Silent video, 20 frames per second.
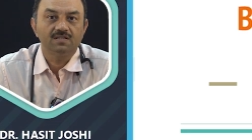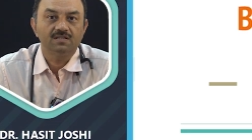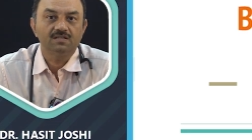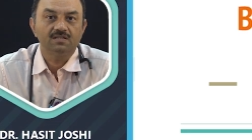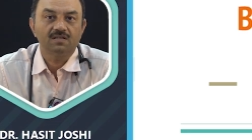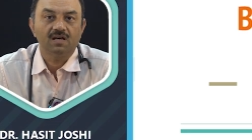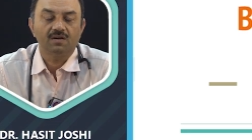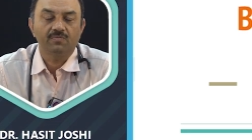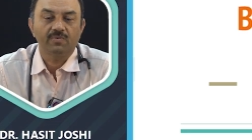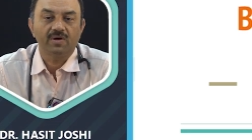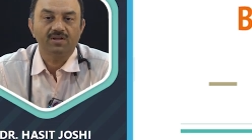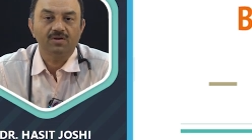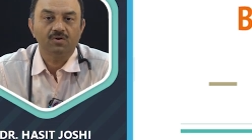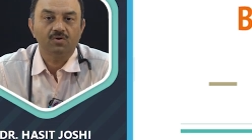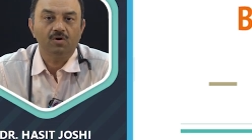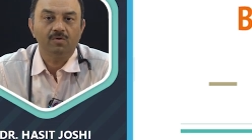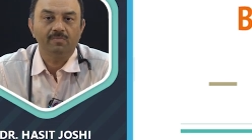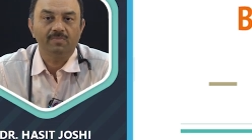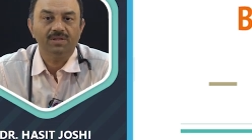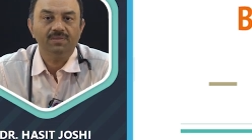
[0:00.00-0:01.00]
lesions are very
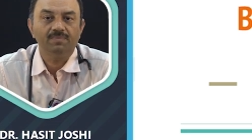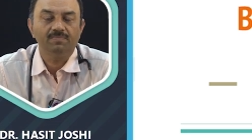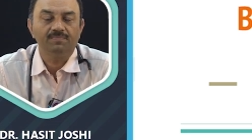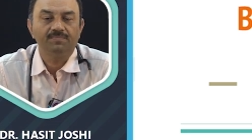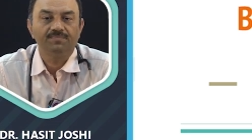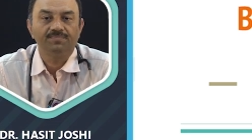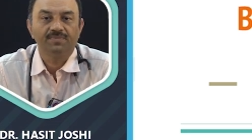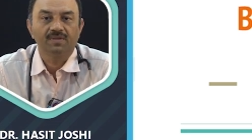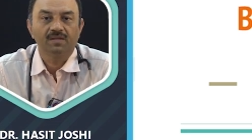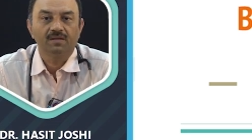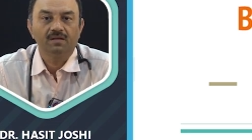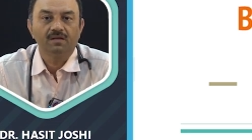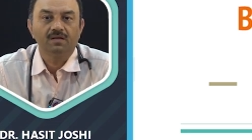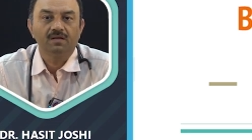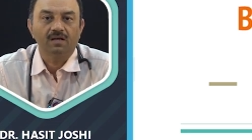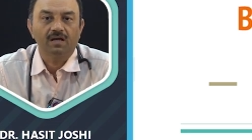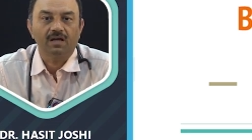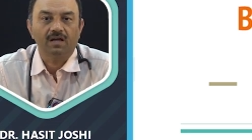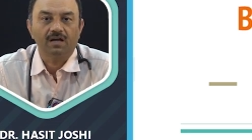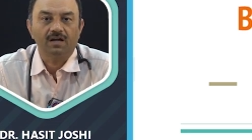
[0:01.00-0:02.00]
common,
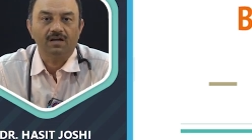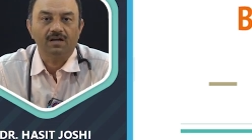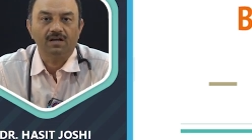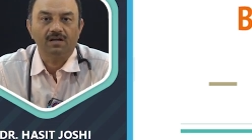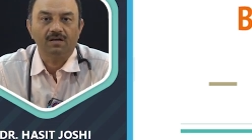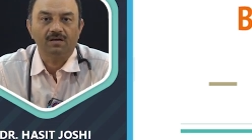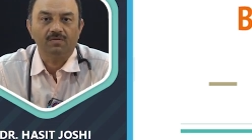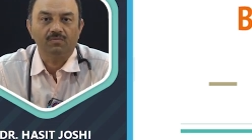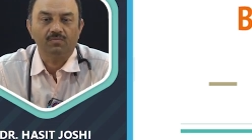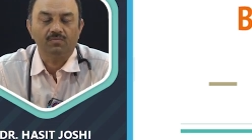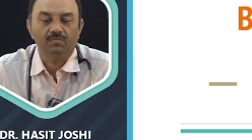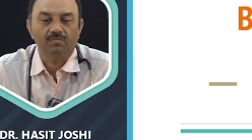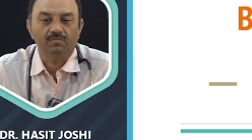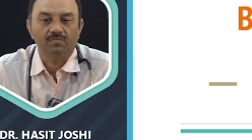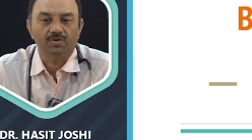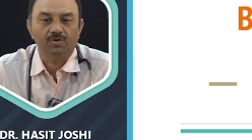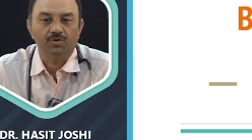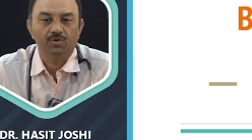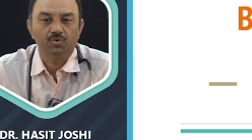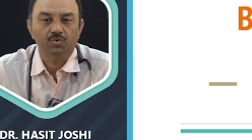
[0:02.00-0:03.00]
and
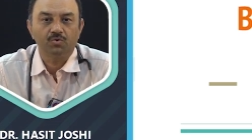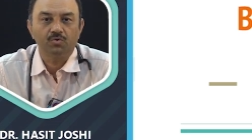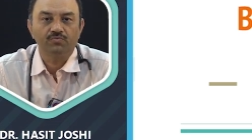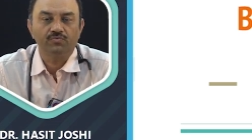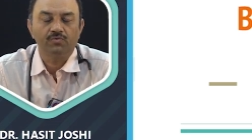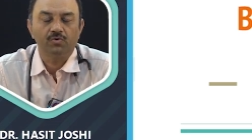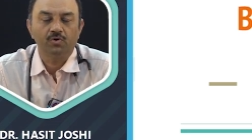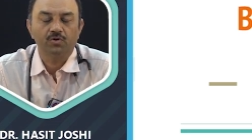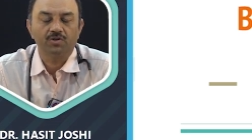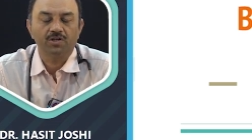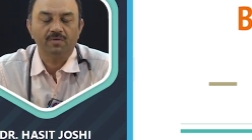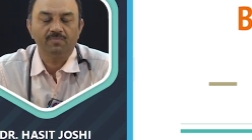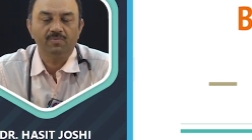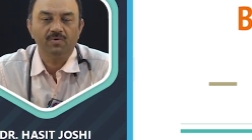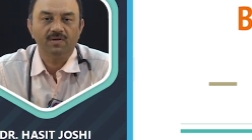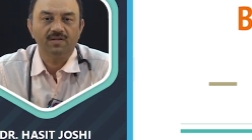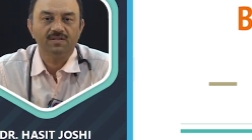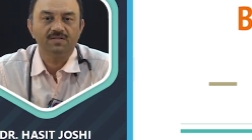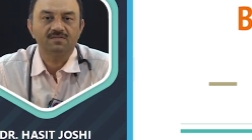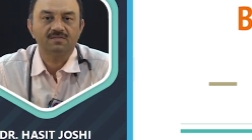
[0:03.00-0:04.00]
due to flow
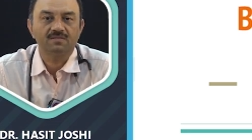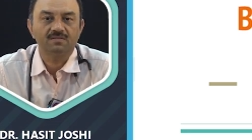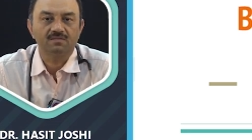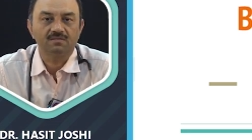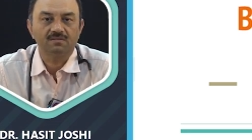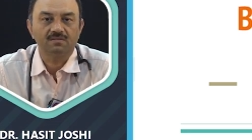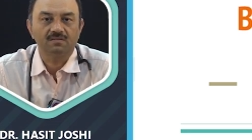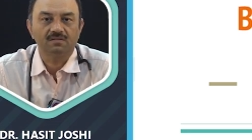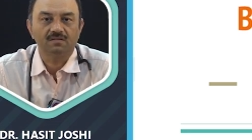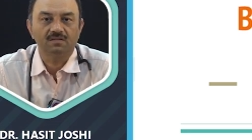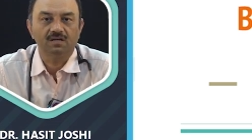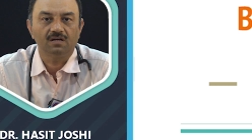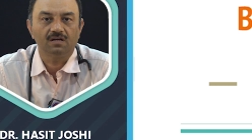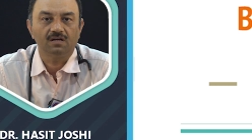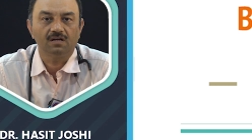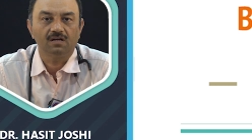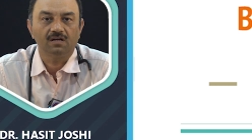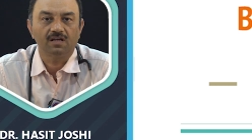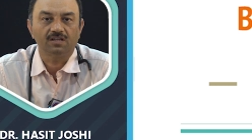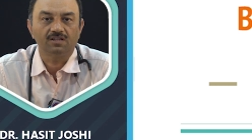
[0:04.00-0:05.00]
turbulence,
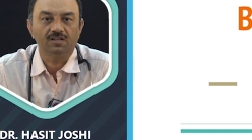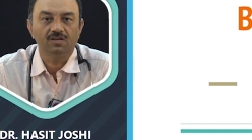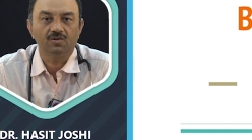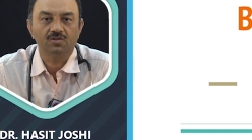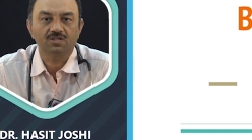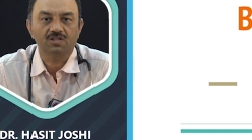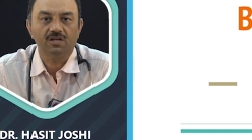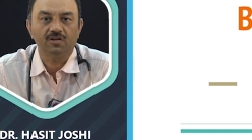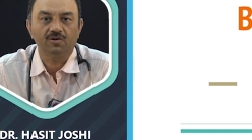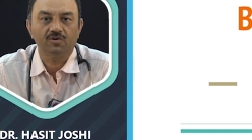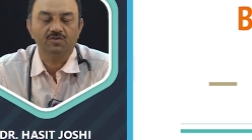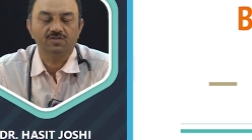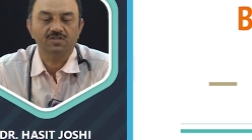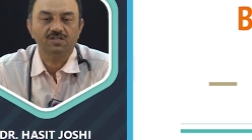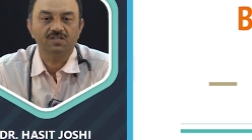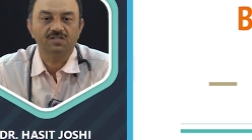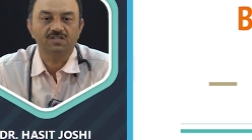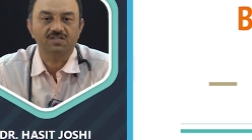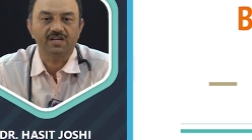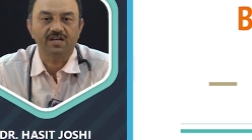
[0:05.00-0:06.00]
the
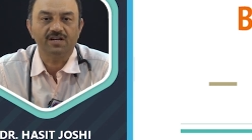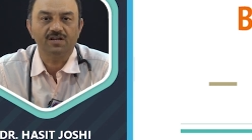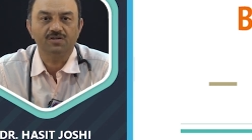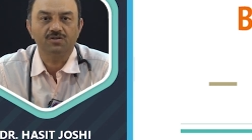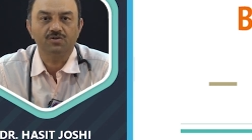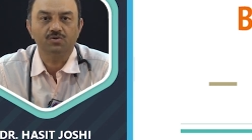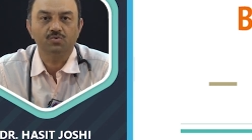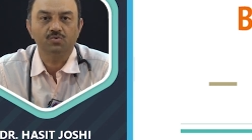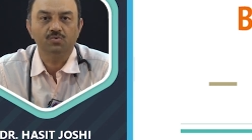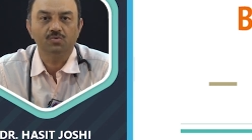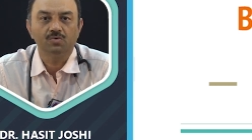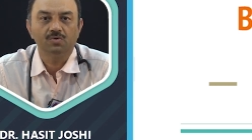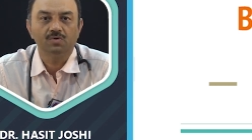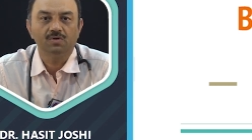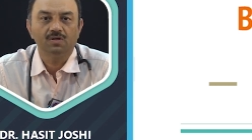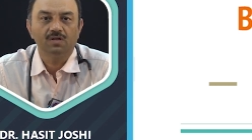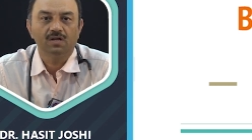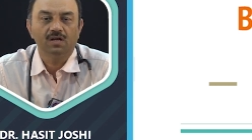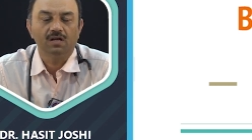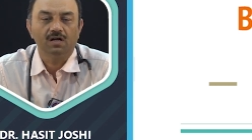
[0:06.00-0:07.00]
atherosclerosis tend to
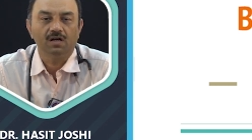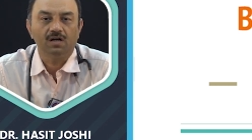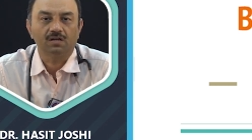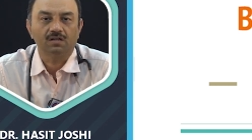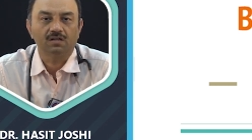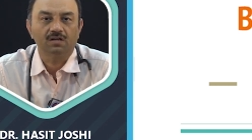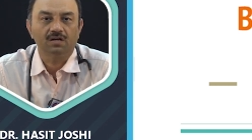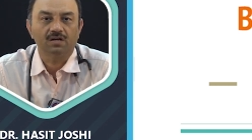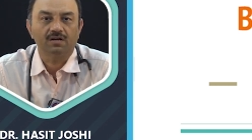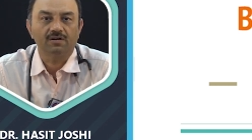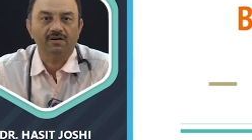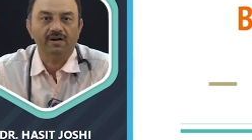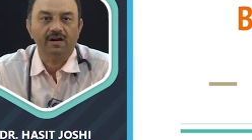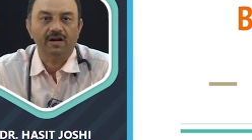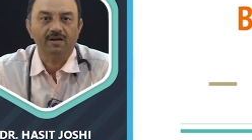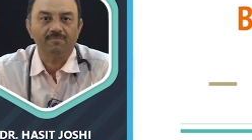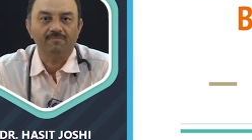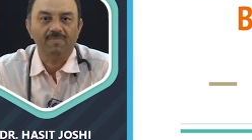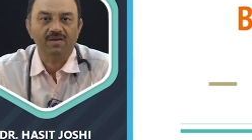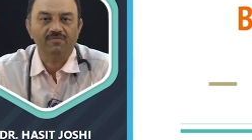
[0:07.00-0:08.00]
occur
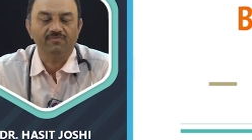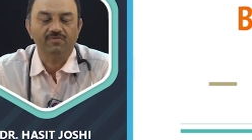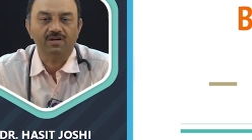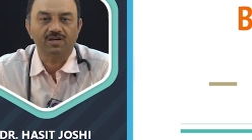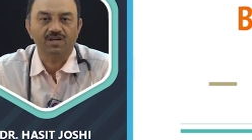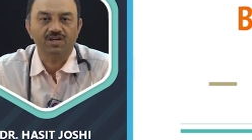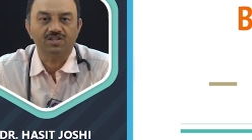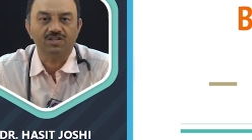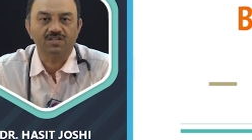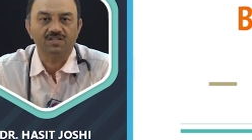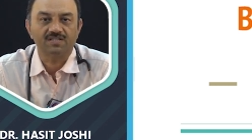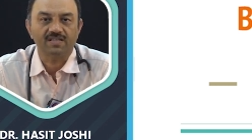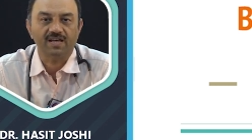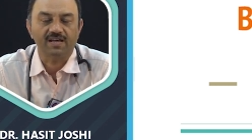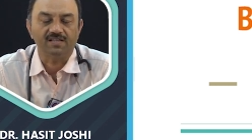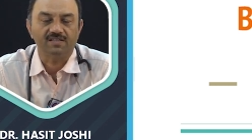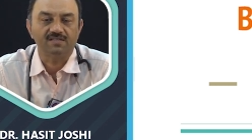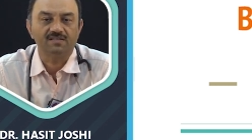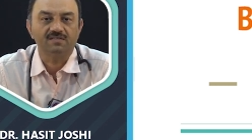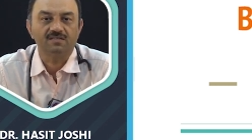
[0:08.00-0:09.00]
at bifurcation
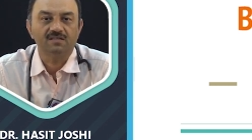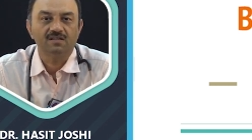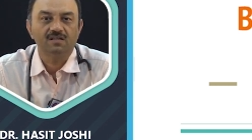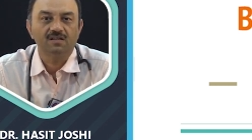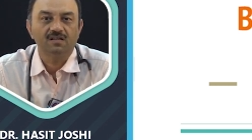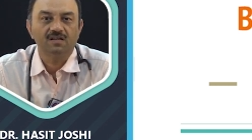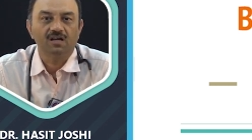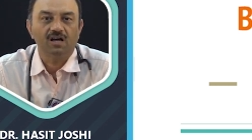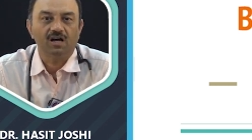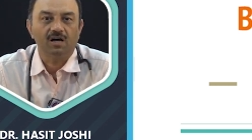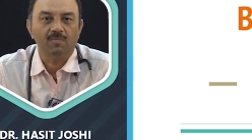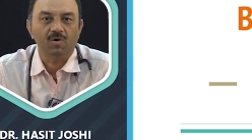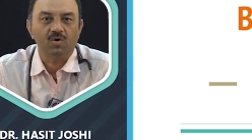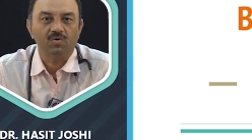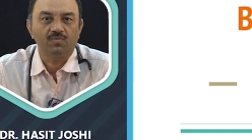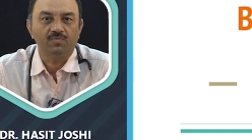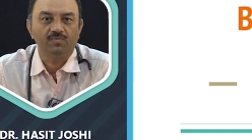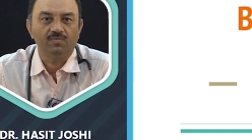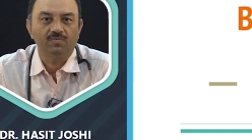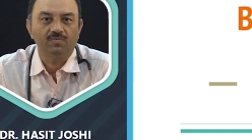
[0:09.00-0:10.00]
sites. About